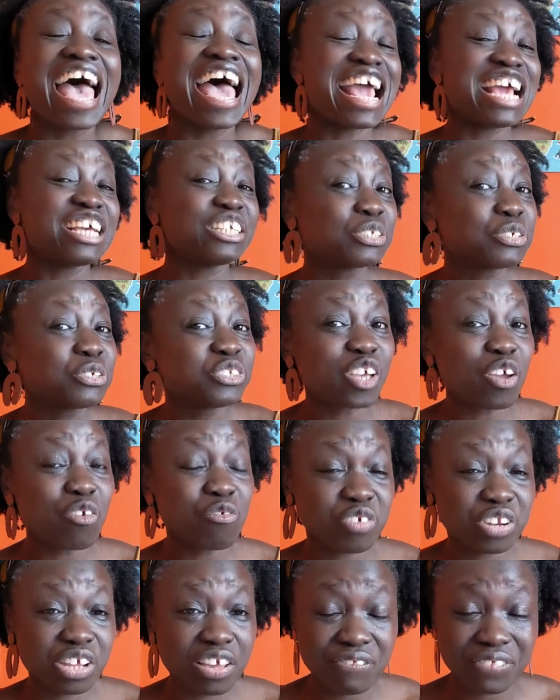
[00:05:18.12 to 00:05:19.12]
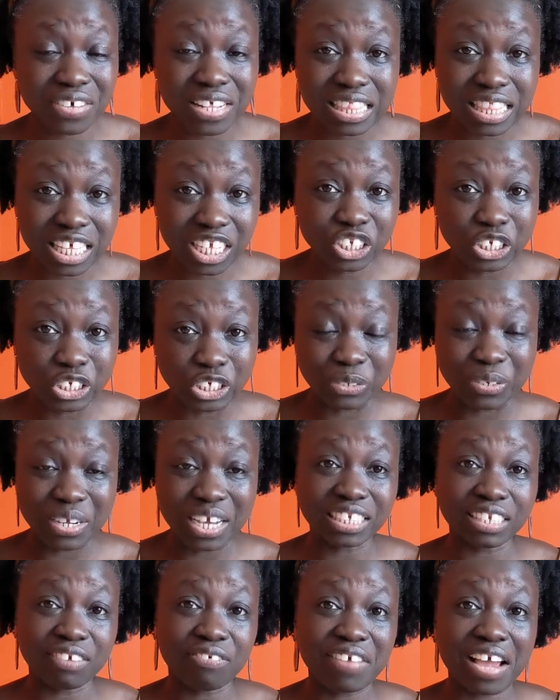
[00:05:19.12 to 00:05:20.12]
And it's also a really fun thing to do
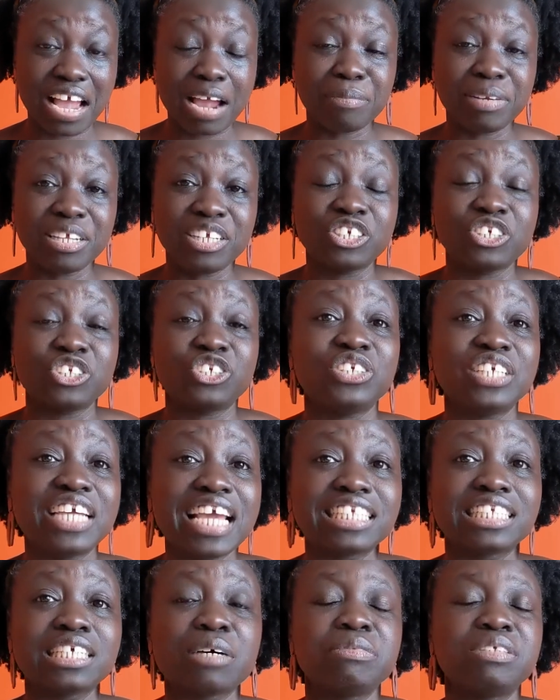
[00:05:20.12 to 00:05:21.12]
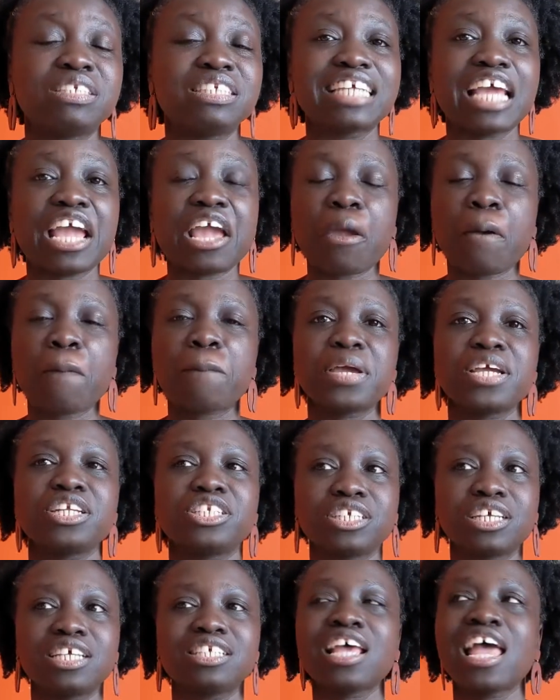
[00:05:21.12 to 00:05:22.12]
as a family, because you get someone to take your
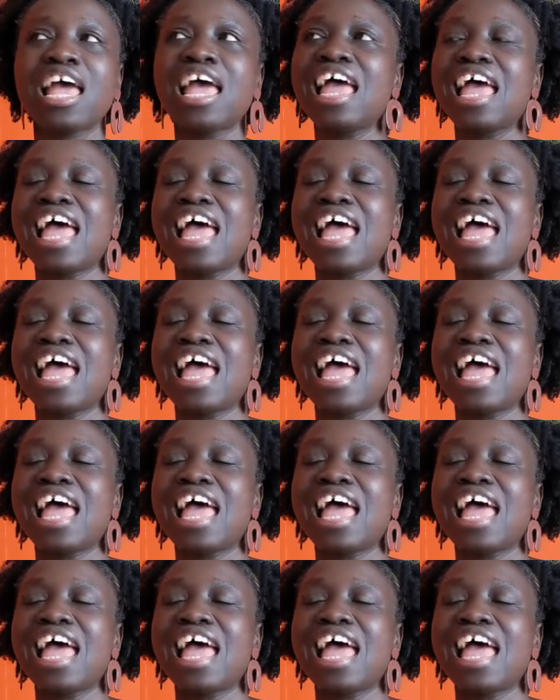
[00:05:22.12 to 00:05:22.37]
pictures